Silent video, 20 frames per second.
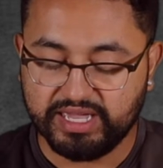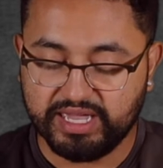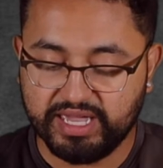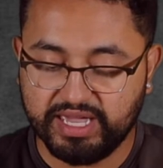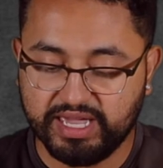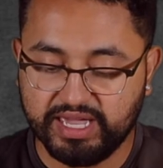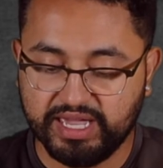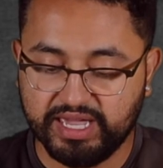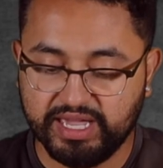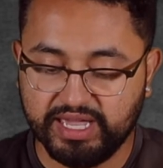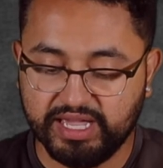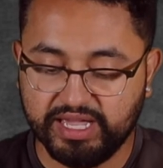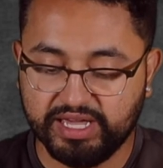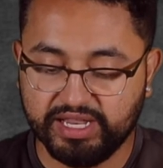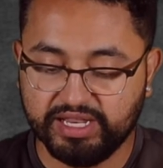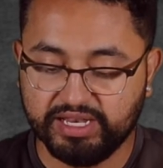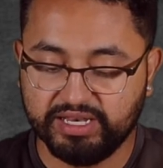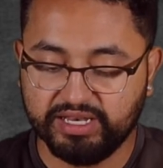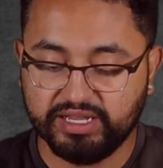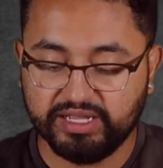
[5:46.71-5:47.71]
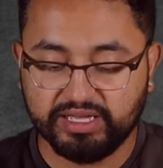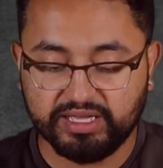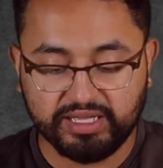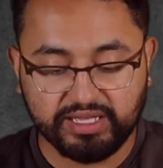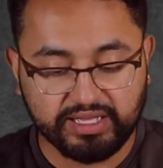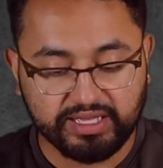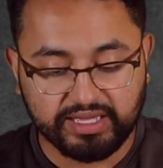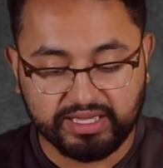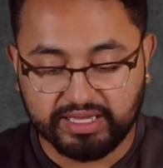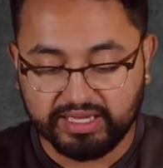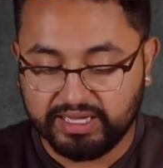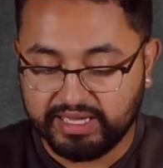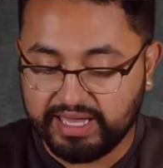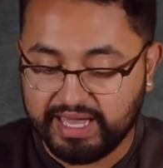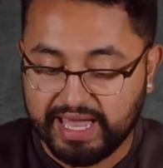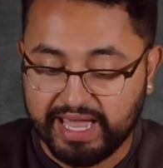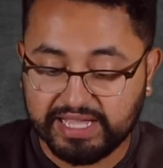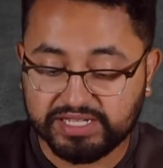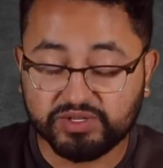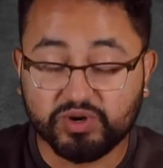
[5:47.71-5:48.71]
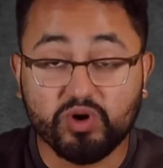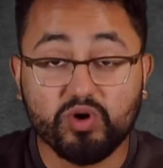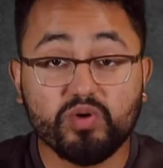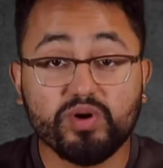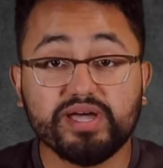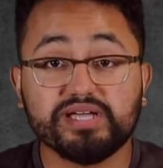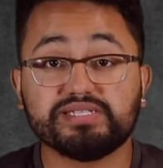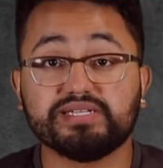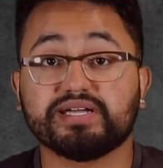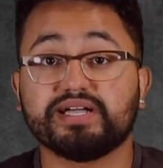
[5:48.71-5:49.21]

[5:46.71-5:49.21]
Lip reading: and as always,